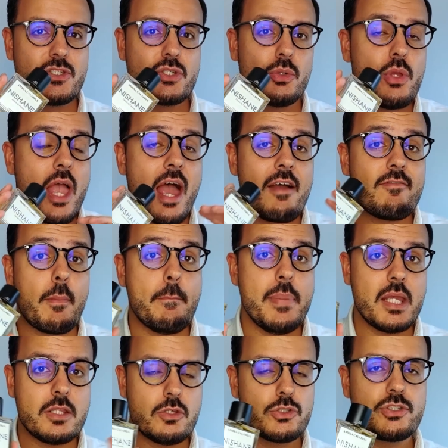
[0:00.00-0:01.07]
so you have a
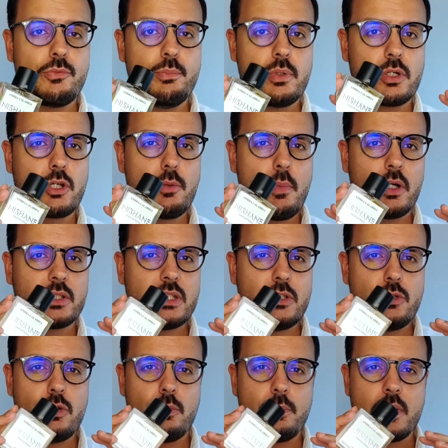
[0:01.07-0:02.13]
big dose of bergamot
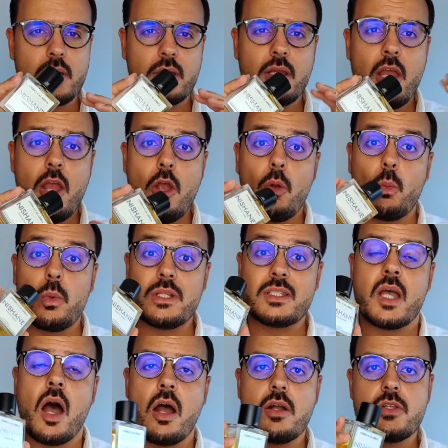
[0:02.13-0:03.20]
in the opening with
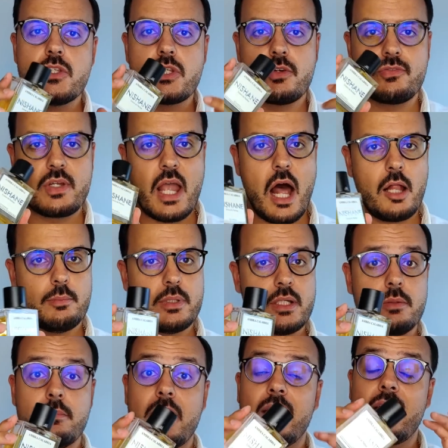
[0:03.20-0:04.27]
tons of galbanum,